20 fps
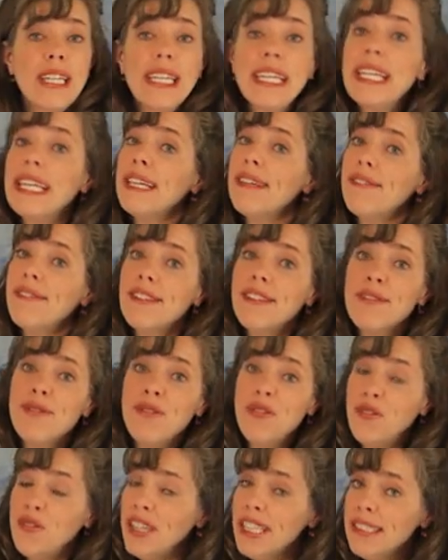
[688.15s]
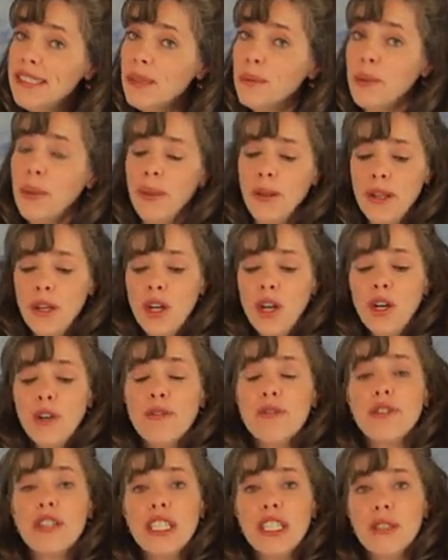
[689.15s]
even feasible
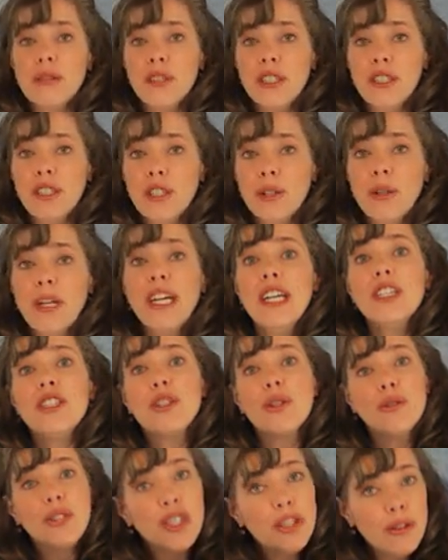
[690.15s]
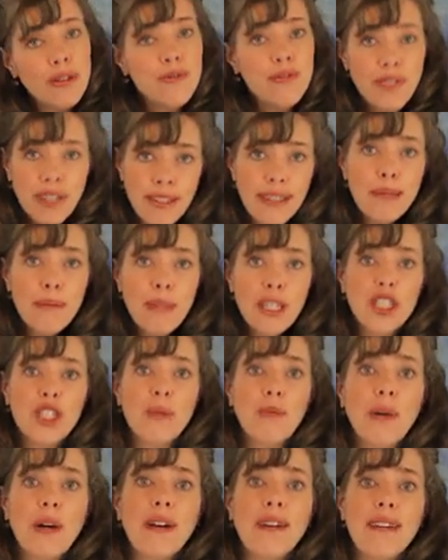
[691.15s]
for you to do. So you're very much
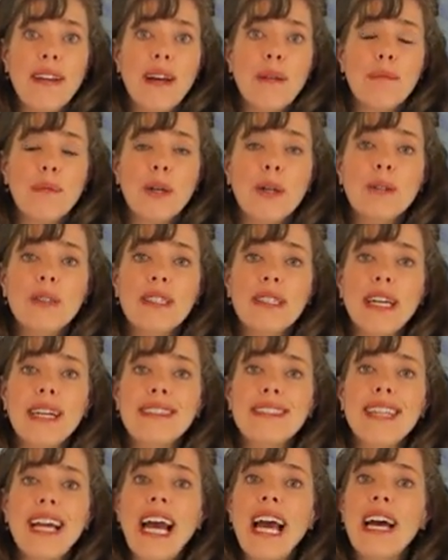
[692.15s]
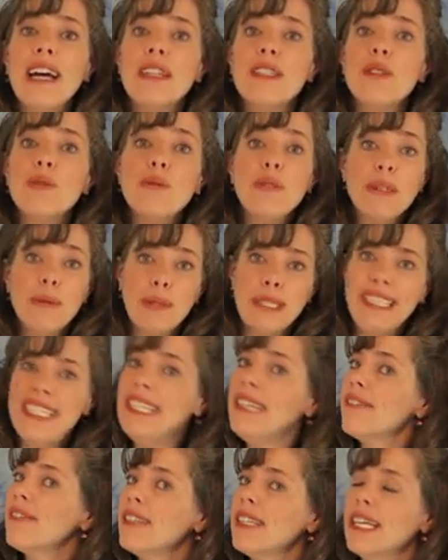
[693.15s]
a part of that process, and we would
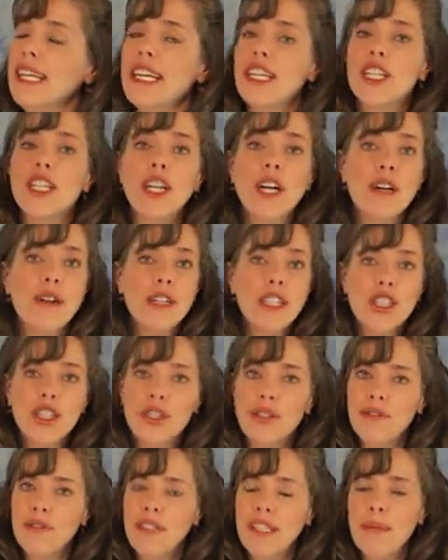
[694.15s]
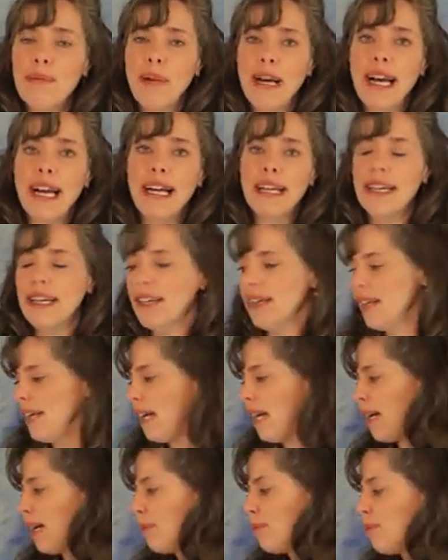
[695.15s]
definitely encourage your feedback
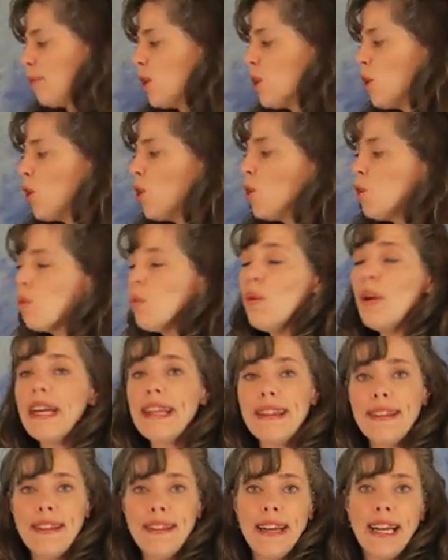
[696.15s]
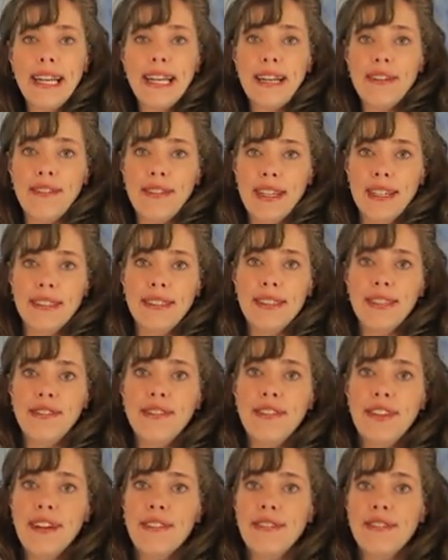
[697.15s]
with any of this.
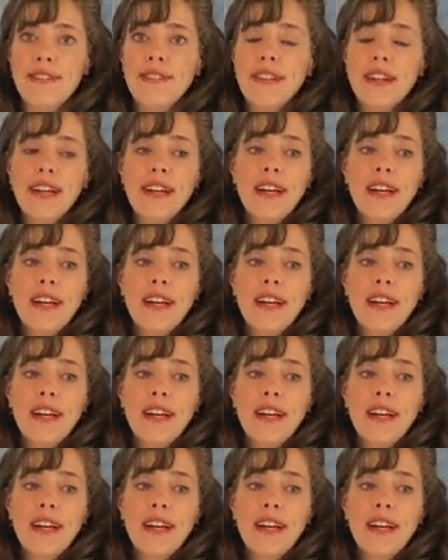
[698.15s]
If